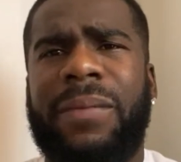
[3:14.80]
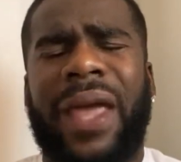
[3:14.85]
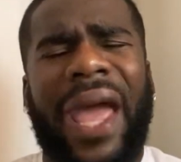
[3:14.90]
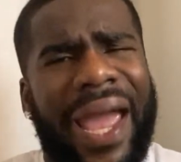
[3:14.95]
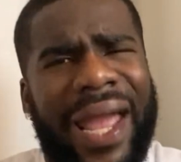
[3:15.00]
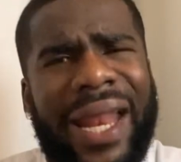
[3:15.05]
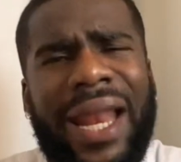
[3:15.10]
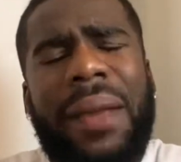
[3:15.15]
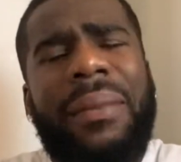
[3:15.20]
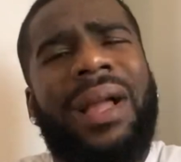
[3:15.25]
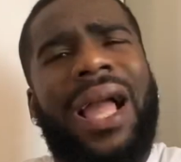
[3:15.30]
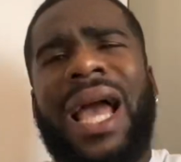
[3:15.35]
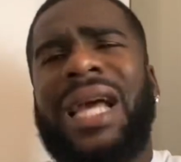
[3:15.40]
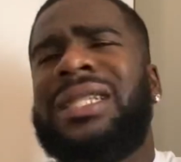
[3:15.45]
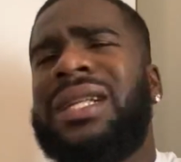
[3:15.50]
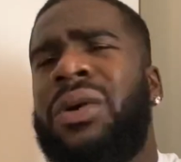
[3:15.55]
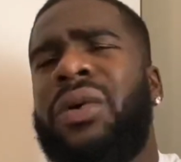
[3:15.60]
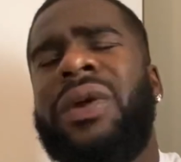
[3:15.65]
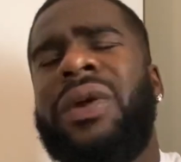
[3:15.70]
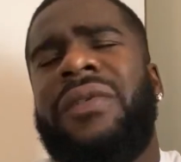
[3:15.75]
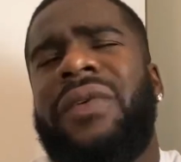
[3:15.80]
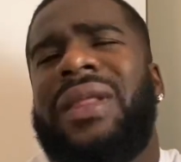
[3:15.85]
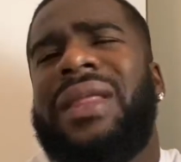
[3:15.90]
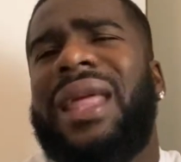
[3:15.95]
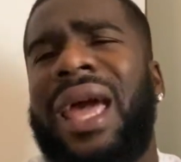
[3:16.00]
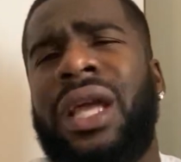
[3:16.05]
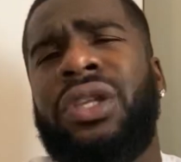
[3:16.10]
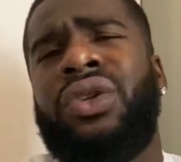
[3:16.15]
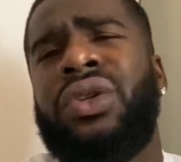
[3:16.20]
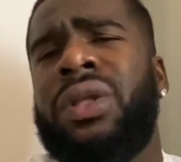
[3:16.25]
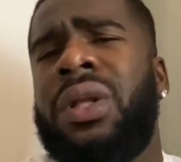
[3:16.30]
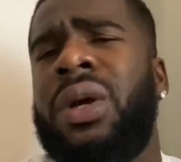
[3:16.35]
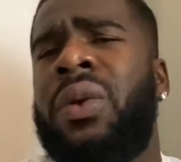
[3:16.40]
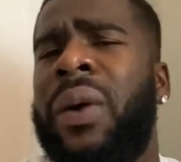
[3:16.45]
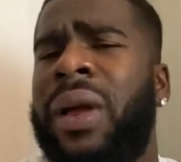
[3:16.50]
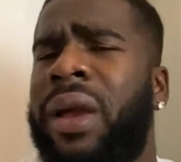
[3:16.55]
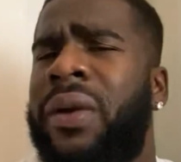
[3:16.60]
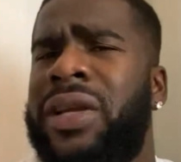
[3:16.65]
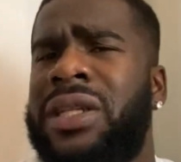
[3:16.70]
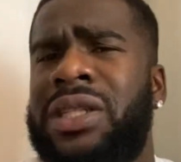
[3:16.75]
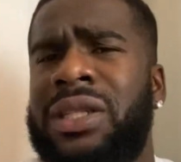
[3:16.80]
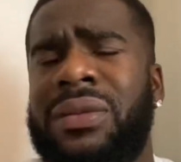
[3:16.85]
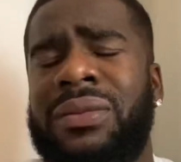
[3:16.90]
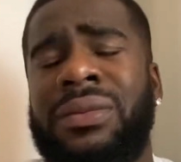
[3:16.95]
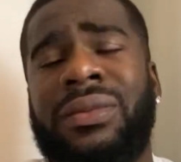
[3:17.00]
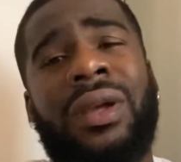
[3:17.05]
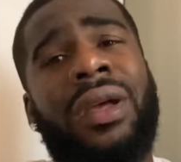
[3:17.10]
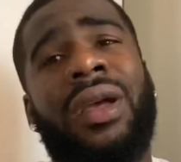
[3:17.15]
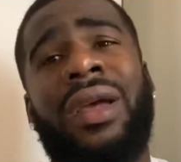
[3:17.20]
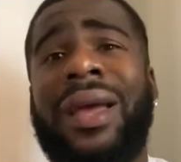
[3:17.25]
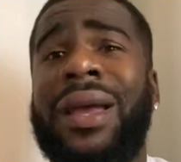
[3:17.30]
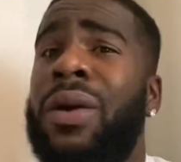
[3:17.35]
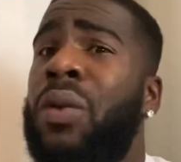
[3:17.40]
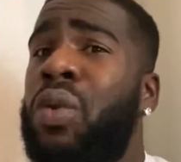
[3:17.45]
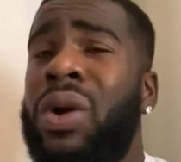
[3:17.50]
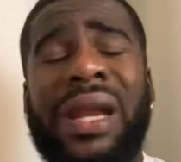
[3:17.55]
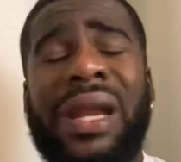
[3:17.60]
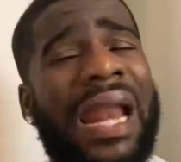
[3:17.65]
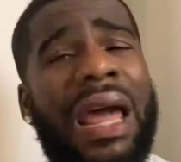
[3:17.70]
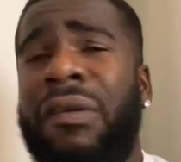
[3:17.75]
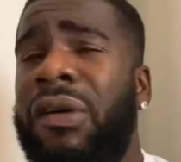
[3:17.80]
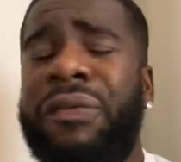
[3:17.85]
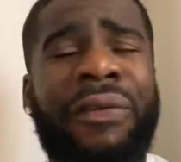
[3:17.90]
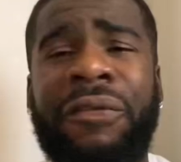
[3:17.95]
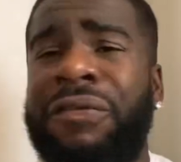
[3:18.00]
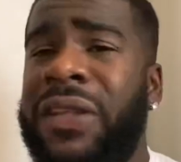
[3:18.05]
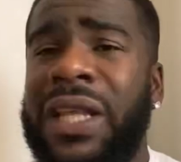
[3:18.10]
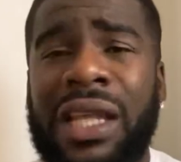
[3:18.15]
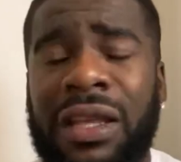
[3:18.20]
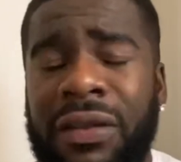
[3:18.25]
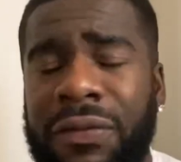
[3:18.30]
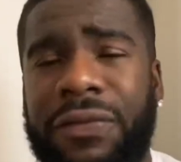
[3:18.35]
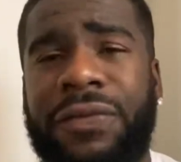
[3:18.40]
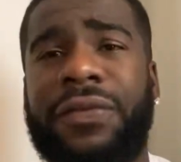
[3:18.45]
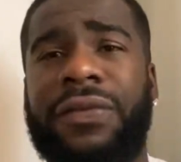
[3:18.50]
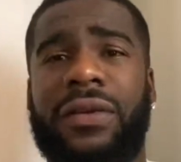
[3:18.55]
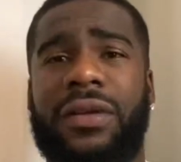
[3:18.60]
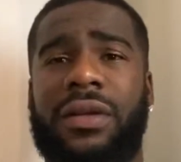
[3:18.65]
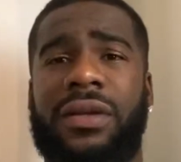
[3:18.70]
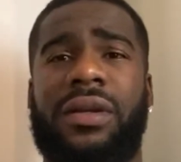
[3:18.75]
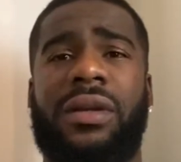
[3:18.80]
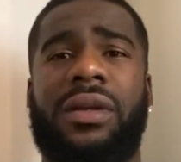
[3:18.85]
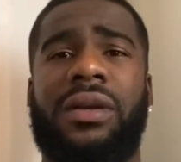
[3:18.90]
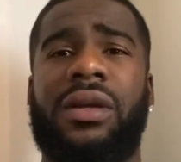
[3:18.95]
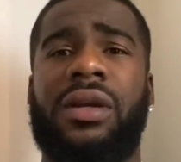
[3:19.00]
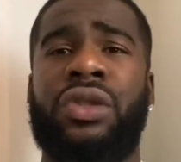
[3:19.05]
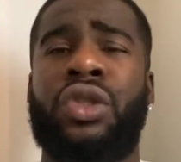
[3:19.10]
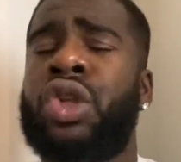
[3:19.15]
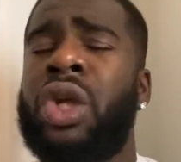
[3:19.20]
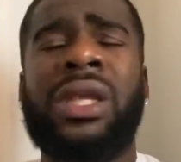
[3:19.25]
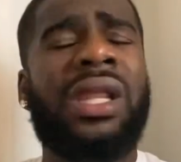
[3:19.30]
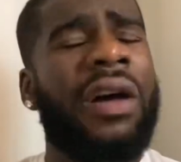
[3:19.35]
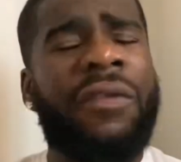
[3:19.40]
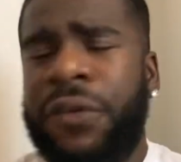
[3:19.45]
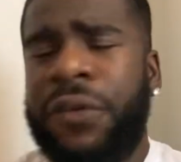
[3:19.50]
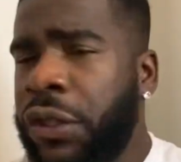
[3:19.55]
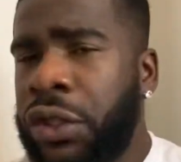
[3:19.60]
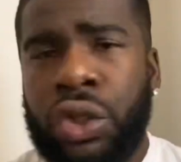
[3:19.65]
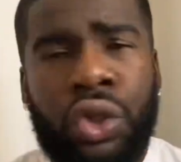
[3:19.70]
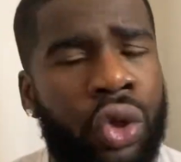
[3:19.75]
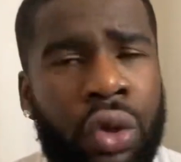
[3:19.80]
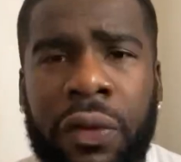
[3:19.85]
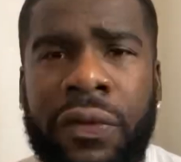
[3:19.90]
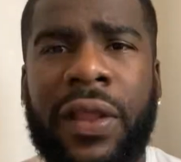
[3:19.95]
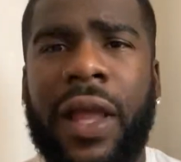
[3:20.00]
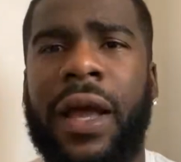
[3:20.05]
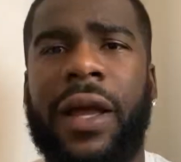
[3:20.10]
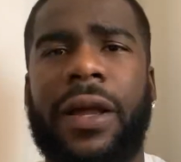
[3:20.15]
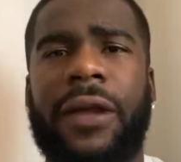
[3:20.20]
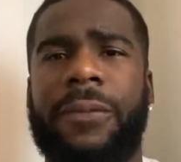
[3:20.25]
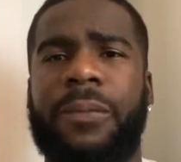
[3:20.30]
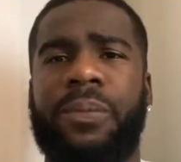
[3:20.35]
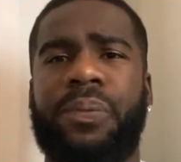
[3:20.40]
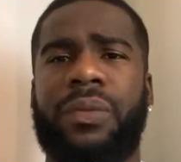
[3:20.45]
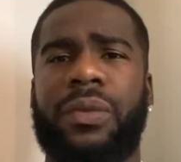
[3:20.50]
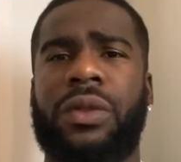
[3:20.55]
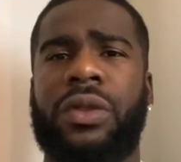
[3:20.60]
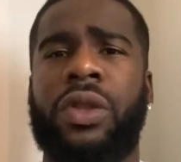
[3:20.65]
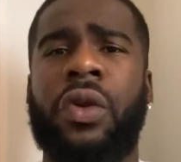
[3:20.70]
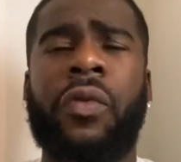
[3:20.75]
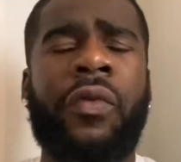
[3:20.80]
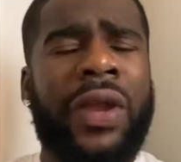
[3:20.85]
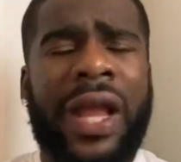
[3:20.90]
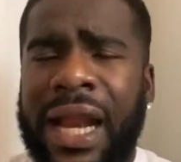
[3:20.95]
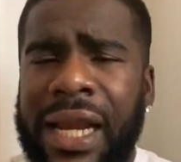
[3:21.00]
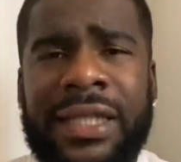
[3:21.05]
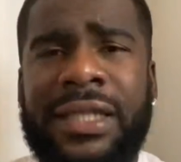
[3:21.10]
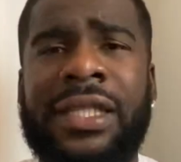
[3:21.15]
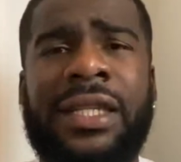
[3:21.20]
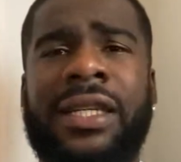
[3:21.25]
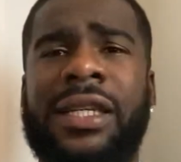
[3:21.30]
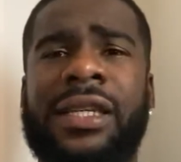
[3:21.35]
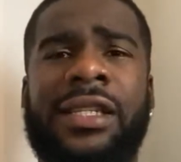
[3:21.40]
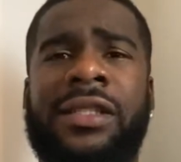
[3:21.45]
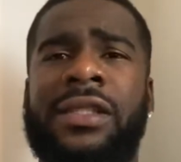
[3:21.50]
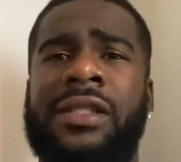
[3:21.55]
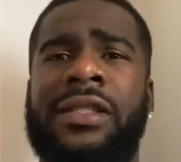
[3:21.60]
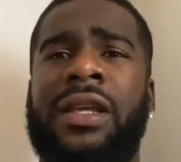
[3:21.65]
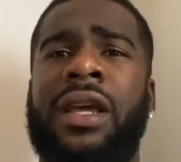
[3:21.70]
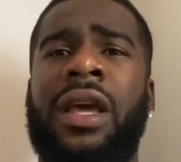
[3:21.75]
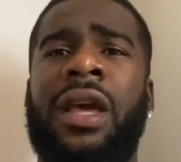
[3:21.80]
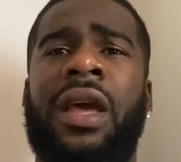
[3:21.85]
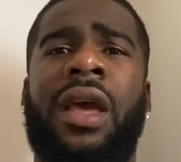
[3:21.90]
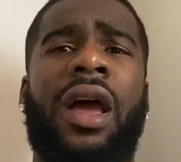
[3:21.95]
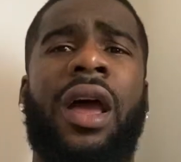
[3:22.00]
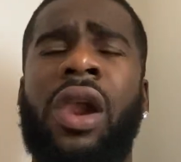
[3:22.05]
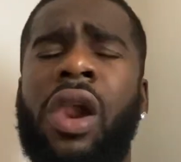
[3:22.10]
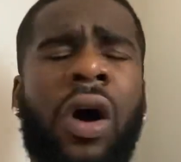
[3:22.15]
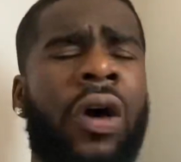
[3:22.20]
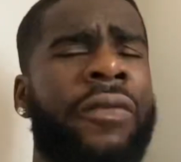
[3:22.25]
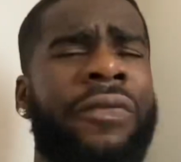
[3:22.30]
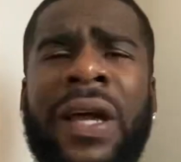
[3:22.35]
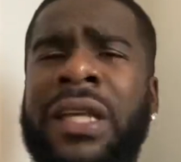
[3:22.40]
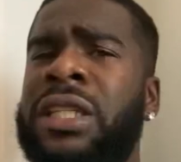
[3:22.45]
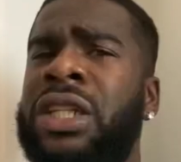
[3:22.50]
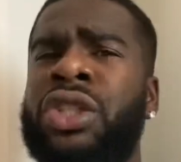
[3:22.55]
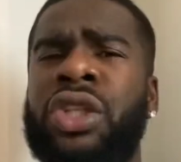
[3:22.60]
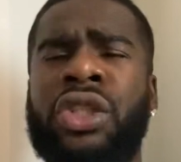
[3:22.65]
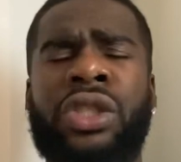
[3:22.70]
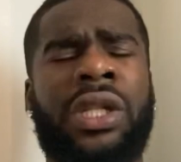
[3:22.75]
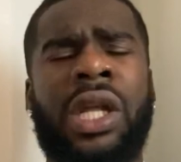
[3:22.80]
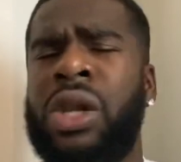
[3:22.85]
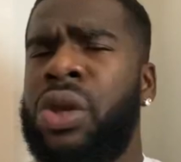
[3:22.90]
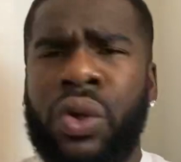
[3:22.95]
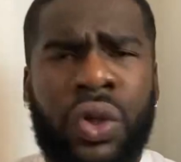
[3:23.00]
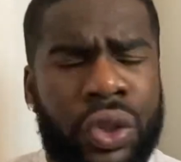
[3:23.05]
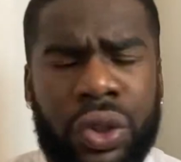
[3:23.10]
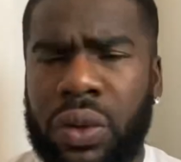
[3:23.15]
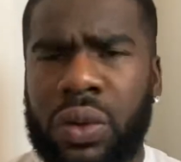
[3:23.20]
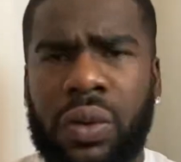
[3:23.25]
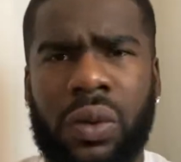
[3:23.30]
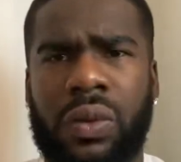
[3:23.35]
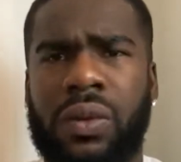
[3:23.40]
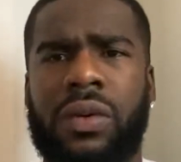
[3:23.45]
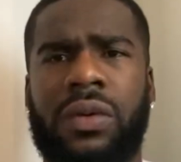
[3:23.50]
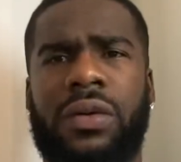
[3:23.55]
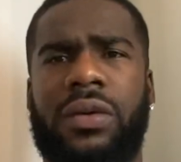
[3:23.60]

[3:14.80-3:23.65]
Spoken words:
And them guys that were even there during the Wenger regime were never 15th. So it's got nothing to do with that. The reality is, a lot of fans are just delusional.